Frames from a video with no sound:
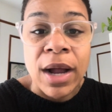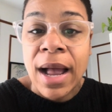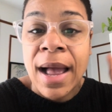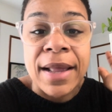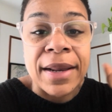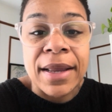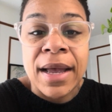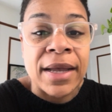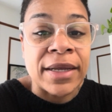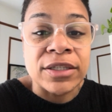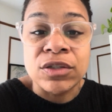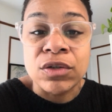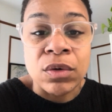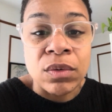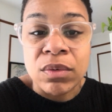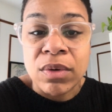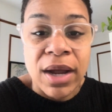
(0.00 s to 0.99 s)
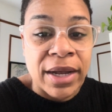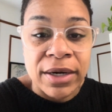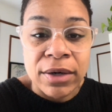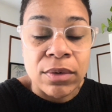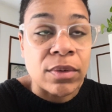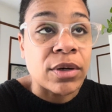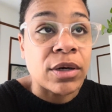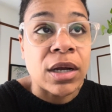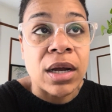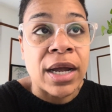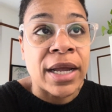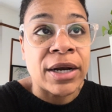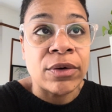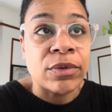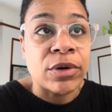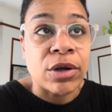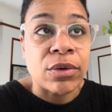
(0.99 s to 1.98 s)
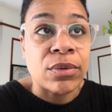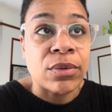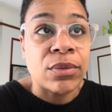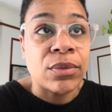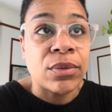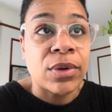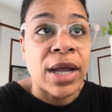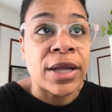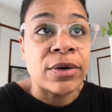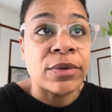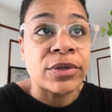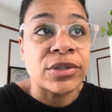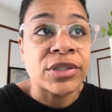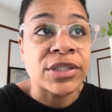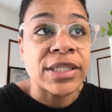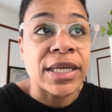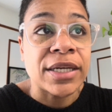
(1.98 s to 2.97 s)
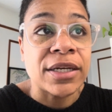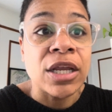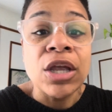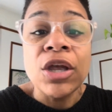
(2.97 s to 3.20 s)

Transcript: I don't know. I don't understand.